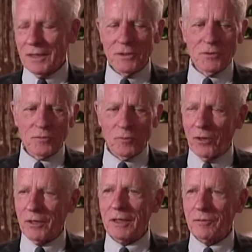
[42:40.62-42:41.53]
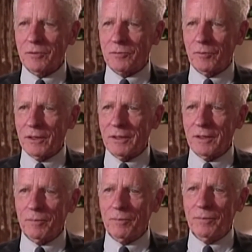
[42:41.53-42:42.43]
Ted Shawn. It was one
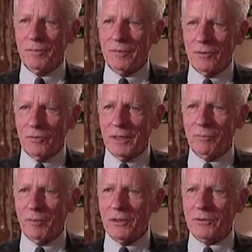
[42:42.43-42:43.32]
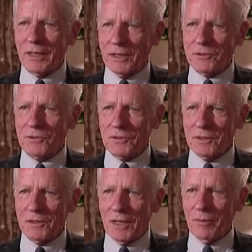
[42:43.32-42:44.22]
of the great male dancers of
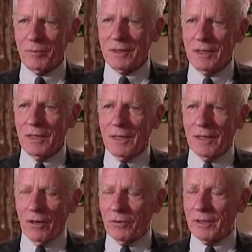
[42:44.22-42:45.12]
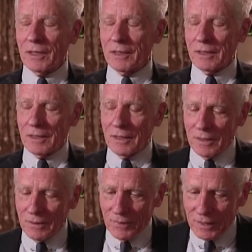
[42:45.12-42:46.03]
the time, and oh, and, and
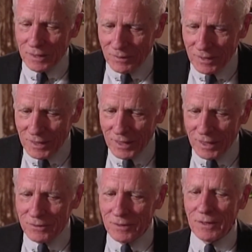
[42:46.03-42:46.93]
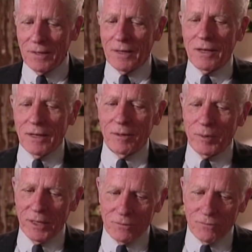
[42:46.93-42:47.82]
he, he had
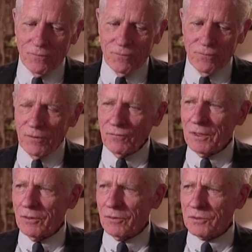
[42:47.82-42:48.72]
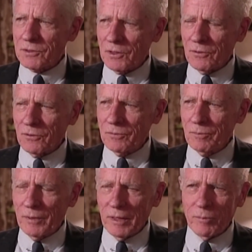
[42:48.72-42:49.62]
about 50 or
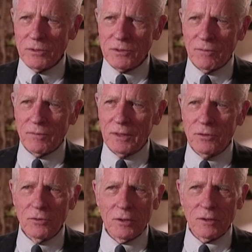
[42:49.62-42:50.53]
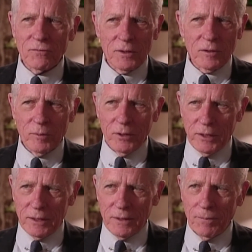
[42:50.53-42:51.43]
so members of the New York
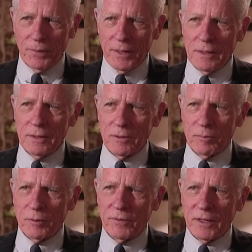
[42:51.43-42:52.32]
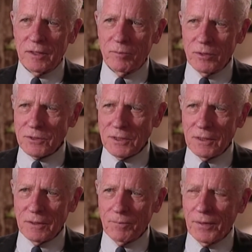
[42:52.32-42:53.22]
Philharmonic to provide the
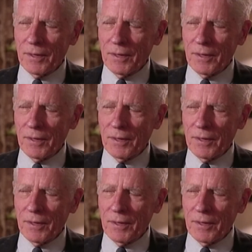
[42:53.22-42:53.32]
music,